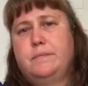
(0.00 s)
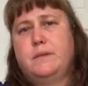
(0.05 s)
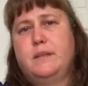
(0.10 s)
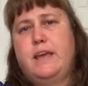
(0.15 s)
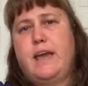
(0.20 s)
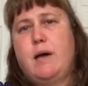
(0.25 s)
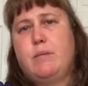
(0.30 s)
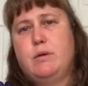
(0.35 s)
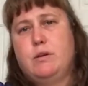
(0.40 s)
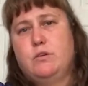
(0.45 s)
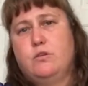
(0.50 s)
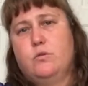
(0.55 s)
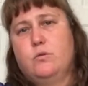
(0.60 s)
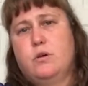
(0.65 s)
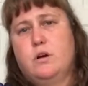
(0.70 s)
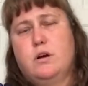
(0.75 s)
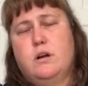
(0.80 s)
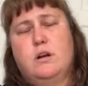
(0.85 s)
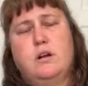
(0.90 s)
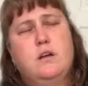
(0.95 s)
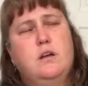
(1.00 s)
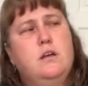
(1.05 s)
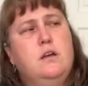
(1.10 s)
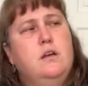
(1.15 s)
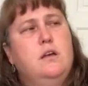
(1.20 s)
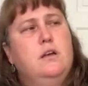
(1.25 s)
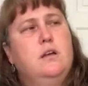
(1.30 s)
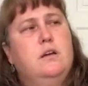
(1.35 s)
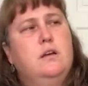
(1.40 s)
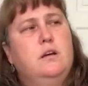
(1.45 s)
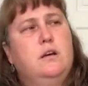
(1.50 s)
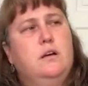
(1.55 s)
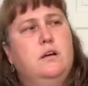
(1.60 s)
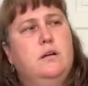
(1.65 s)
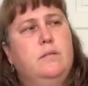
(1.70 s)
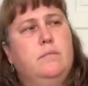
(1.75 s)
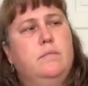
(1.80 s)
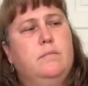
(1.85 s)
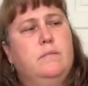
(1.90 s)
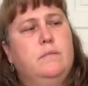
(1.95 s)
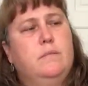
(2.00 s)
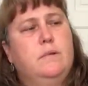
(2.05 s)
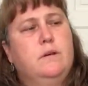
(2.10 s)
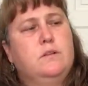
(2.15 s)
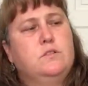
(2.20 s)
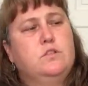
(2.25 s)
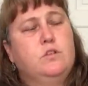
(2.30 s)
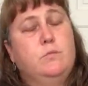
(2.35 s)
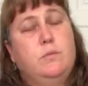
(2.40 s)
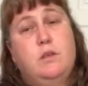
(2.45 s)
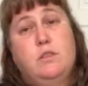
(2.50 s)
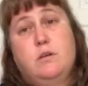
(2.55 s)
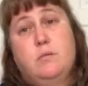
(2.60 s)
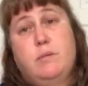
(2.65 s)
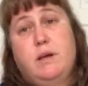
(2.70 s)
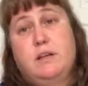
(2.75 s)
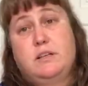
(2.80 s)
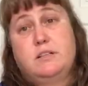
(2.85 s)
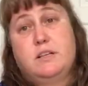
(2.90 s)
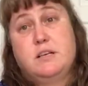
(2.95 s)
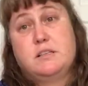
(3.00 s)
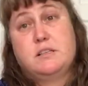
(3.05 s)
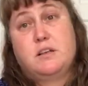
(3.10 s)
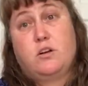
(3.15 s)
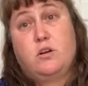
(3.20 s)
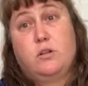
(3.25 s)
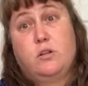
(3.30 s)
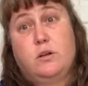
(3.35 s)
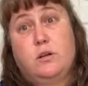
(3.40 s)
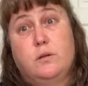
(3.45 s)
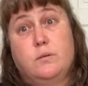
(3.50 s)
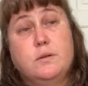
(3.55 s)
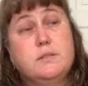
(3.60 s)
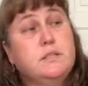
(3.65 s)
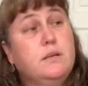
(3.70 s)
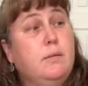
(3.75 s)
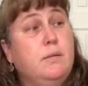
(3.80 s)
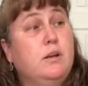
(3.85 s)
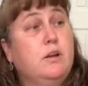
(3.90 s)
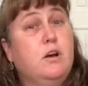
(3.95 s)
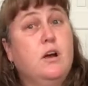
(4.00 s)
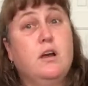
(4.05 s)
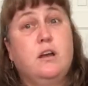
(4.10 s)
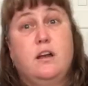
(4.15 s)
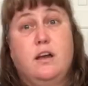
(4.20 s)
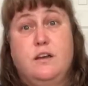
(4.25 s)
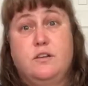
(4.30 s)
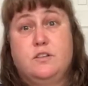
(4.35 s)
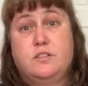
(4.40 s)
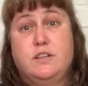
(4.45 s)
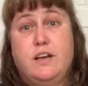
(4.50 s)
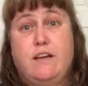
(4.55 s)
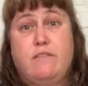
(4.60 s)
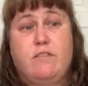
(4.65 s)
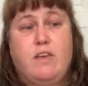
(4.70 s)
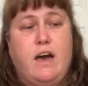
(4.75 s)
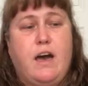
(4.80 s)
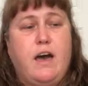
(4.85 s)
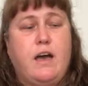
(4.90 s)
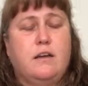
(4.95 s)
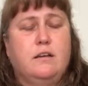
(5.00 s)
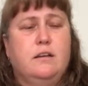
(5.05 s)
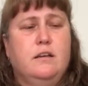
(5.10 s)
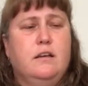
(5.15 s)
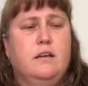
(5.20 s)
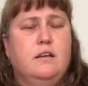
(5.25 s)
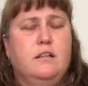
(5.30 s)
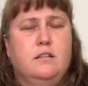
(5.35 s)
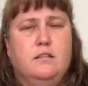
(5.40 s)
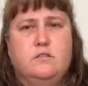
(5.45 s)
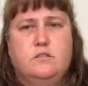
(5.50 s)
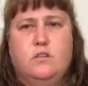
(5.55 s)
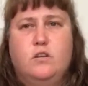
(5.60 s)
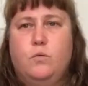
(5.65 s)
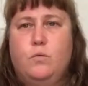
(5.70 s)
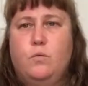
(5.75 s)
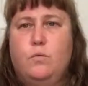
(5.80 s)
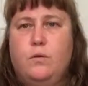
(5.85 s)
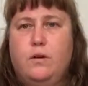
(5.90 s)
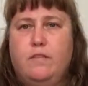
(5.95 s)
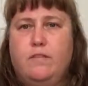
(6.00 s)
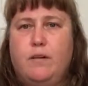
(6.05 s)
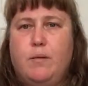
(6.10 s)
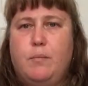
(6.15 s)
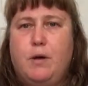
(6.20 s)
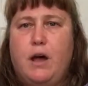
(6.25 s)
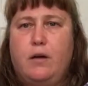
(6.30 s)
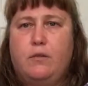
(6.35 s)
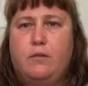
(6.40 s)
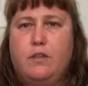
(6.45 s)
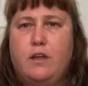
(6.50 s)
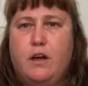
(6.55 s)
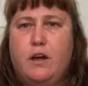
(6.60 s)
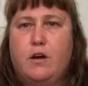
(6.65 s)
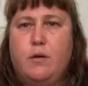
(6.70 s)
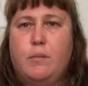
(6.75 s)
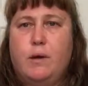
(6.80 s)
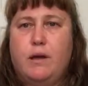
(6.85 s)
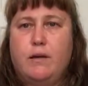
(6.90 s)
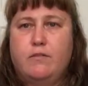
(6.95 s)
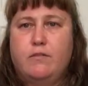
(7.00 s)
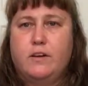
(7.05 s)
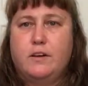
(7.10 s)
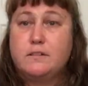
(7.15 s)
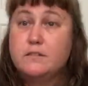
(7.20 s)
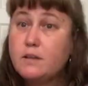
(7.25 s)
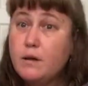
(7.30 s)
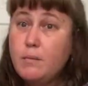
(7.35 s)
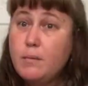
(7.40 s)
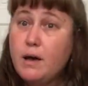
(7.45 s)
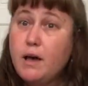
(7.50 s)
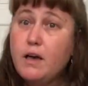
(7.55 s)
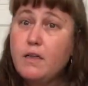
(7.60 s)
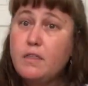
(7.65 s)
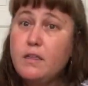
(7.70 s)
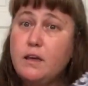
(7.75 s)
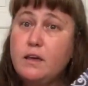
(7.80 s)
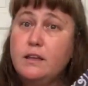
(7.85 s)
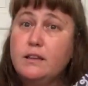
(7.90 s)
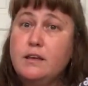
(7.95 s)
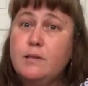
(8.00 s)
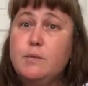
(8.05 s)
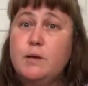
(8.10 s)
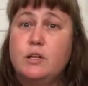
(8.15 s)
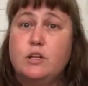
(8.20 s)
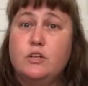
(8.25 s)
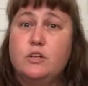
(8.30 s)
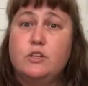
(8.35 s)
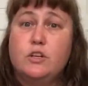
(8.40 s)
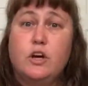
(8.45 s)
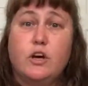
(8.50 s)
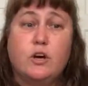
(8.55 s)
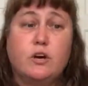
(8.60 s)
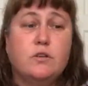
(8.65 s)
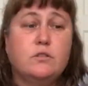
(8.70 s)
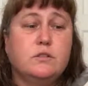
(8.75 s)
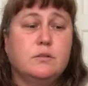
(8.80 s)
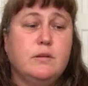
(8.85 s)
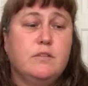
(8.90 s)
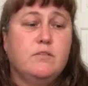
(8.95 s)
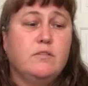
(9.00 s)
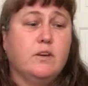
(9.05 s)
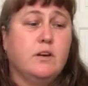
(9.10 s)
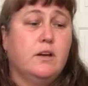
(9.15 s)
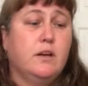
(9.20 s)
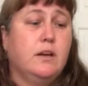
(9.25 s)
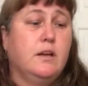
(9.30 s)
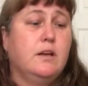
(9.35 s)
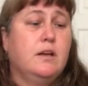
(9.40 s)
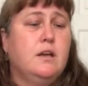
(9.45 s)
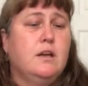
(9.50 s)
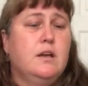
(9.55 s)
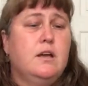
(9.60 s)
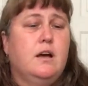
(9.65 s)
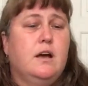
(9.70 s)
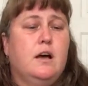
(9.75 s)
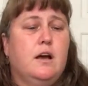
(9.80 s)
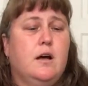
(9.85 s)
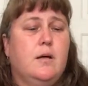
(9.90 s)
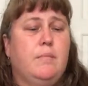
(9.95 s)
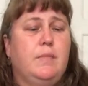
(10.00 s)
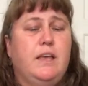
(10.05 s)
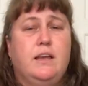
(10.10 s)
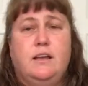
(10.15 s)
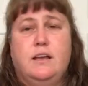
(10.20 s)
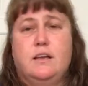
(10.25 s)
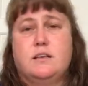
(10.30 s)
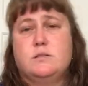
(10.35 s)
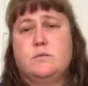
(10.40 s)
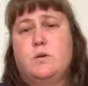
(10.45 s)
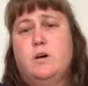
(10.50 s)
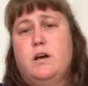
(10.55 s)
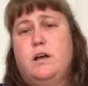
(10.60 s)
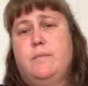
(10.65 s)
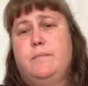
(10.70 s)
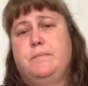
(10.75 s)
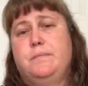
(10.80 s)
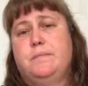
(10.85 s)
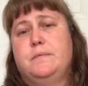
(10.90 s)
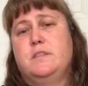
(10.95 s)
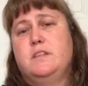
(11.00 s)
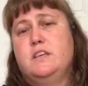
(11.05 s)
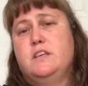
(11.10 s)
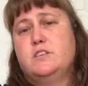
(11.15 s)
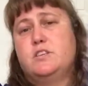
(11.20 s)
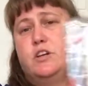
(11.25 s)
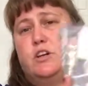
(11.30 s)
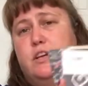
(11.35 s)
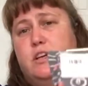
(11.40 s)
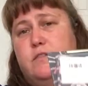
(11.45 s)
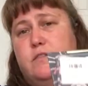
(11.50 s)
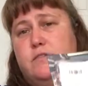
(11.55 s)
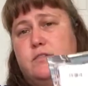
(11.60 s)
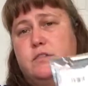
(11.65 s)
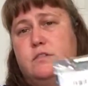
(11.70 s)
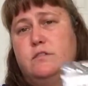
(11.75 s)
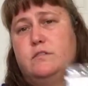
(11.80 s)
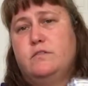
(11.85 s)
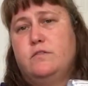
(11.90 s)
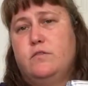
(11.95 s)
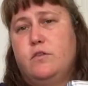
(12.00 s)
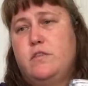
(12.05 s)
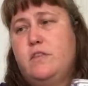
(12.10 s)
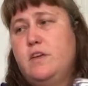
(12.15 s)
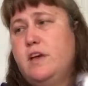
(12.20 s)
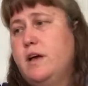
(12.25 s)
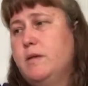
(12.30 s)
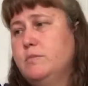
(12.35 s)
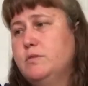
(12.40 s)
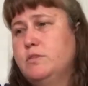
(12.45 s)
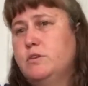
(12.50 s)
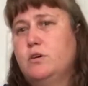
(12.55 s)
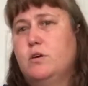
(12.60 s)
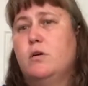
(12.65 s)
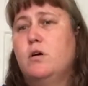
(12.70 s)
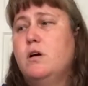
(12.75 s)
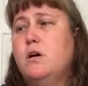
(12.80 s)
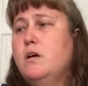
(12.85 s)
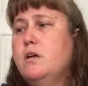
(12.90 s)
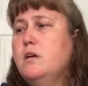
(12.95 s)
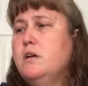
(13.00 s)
cabin door, assuming they're magnetized like all the other ones I've been on, and just have that. So if I'm not there, my friends come by, they could leave me a little note, it'll be fun. And guess what? These are gifts for them. So